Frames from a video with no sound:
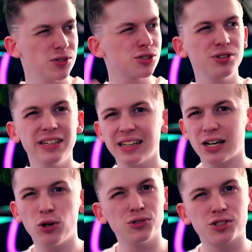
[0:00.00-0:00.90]
I've also created
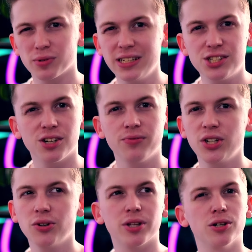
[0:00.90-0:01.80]
like a whole screen share
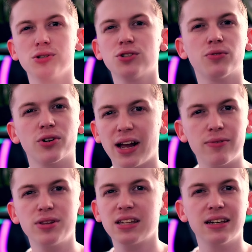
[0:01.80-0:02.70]
video that goes over
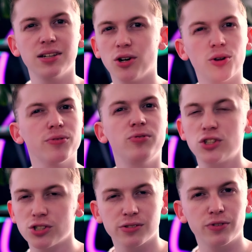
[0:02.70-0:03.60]
everything, you know, all the
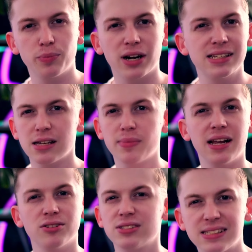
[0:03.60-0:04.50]
features of RepriceHub
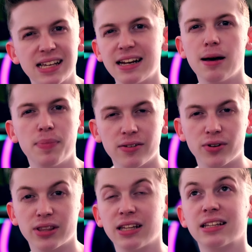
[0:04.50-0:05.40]
and how you set it up and
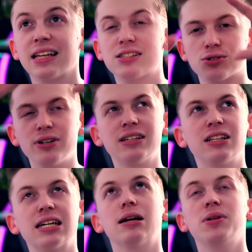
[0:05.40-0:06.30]
everything like that. So go ahead and
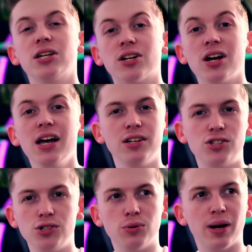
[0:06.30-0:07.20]
click up here
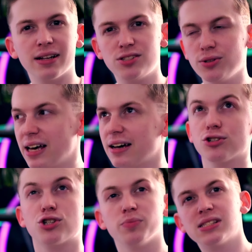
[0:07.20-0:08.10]
to do that.
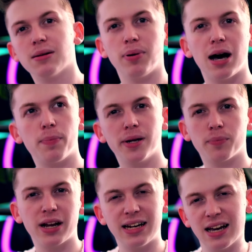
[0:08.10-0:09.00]
There should be something popping
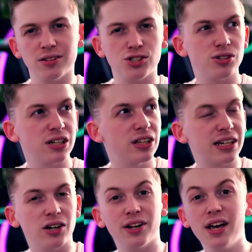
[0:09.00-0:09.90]
up right now that you can
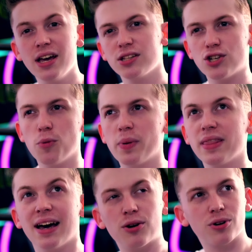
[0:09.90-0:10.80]
click on to
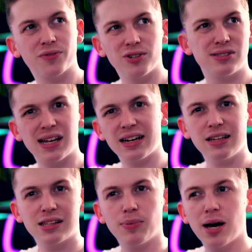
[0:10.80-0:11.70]
open that, or if there's not
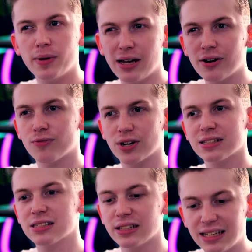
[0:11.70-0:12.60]
anything popping out, I
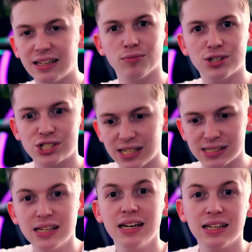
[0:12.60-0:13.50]
forgot to link it, in which
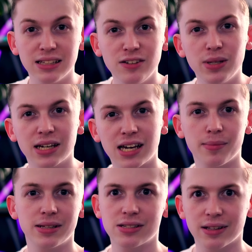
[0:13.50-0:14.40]
case leave me a
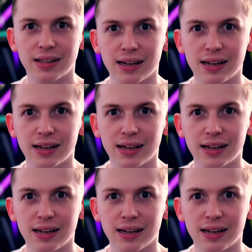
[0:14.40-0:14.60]
comment on